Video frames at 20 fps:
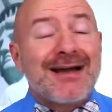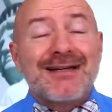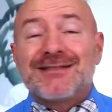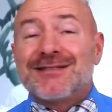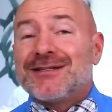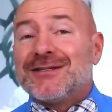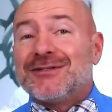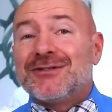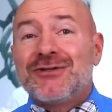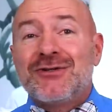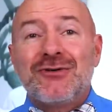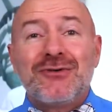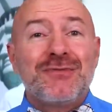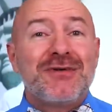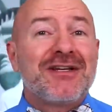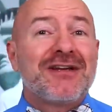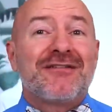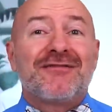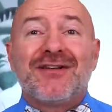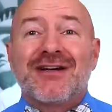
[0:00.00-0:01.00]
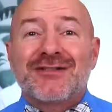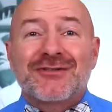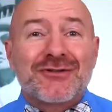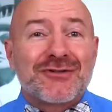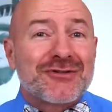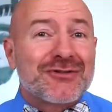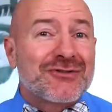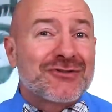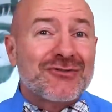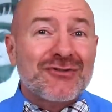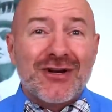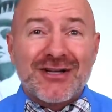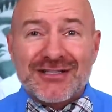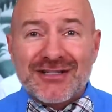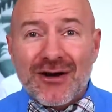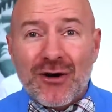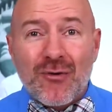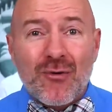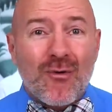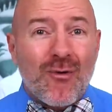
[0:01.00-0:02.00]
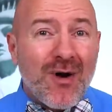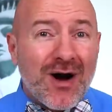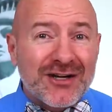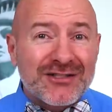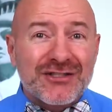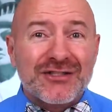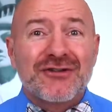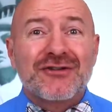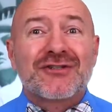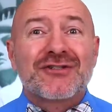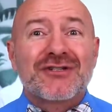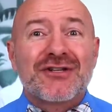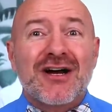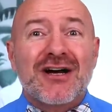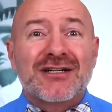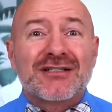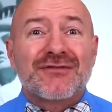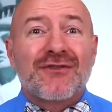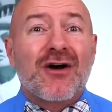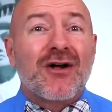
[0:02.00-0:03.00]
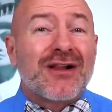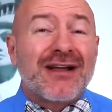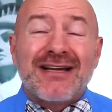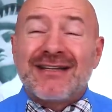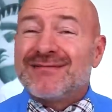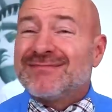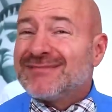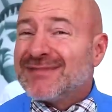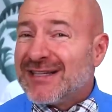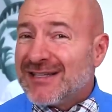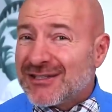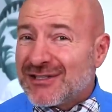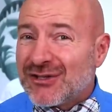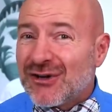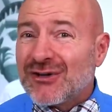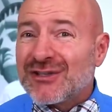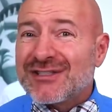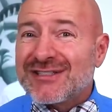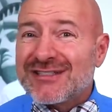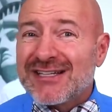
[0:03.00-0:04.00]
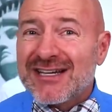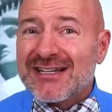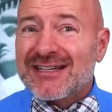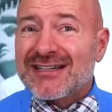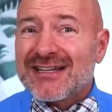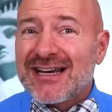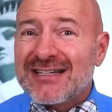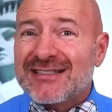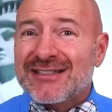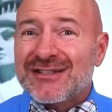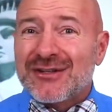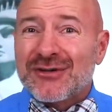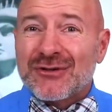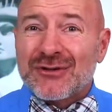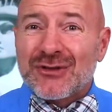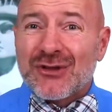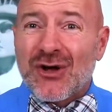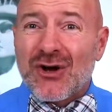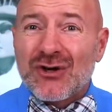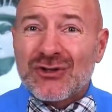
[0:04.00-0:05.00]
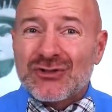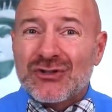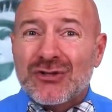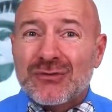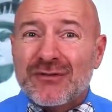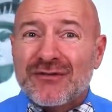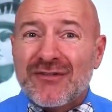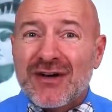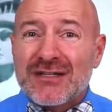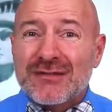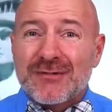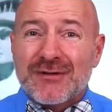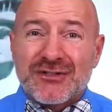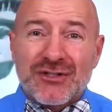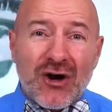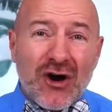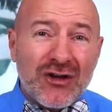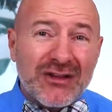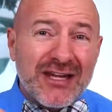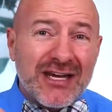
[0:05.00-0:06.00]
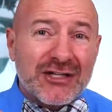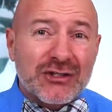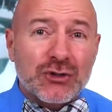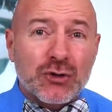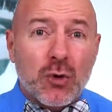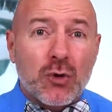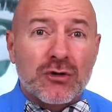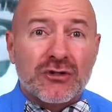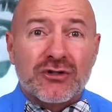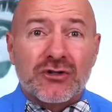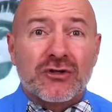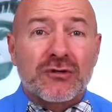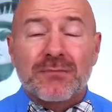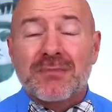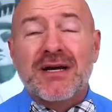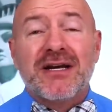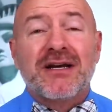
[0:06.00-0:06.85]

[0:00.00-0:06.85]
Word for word: I see too many investors stress out watching their stocks fall and then start second guessing their long-term investments on that short-term